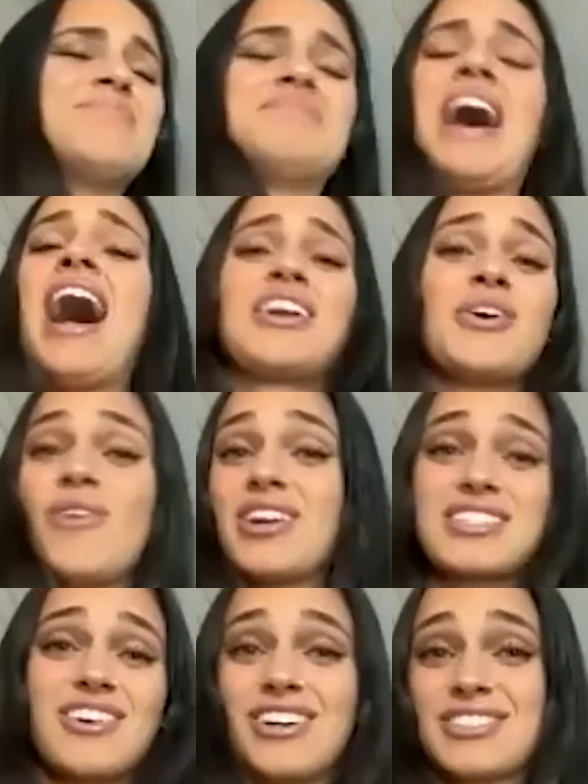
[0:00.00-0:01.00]
I don't
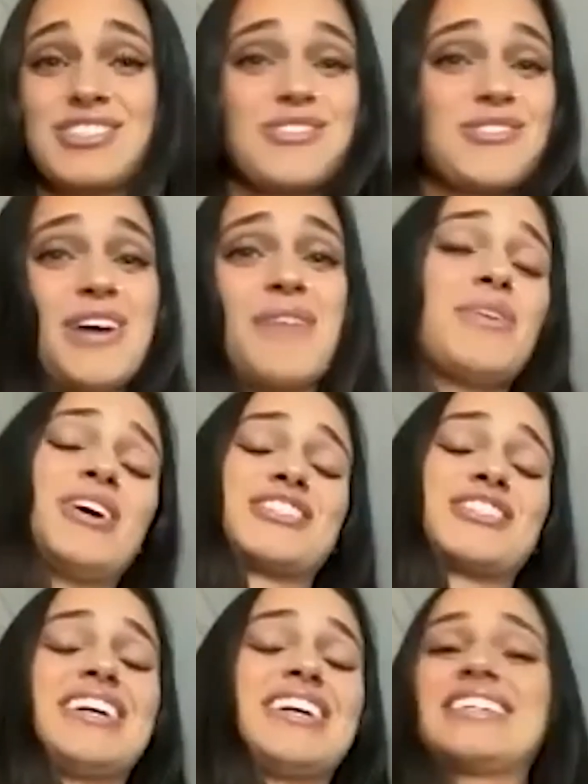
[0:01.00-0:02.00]
want to talk to you that
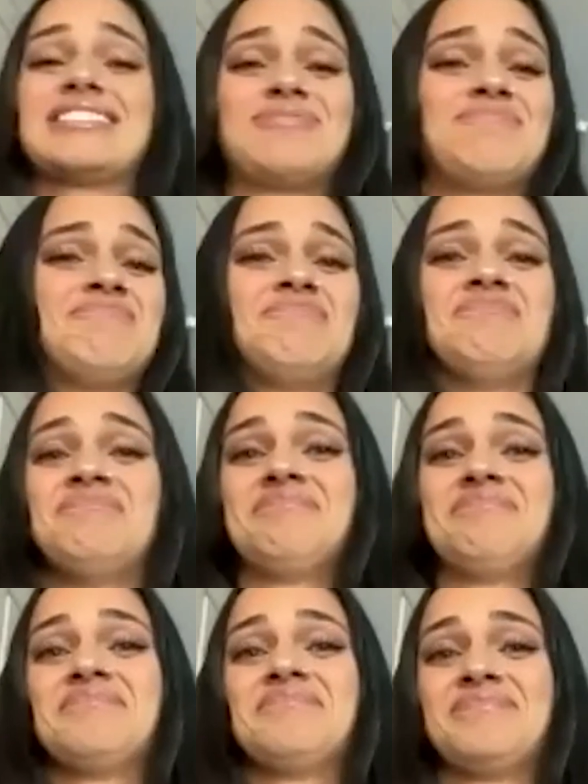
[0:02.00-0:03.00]
much. Like, so
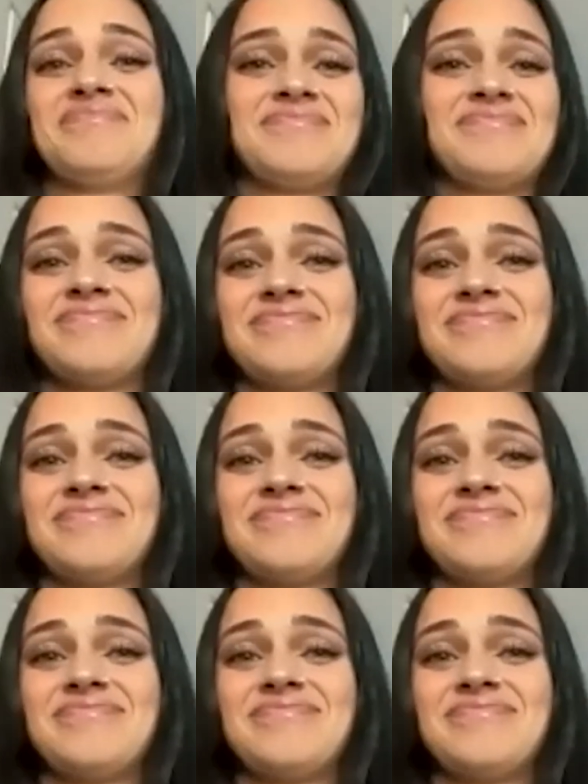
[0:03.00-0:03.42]
the fact that he didn't know her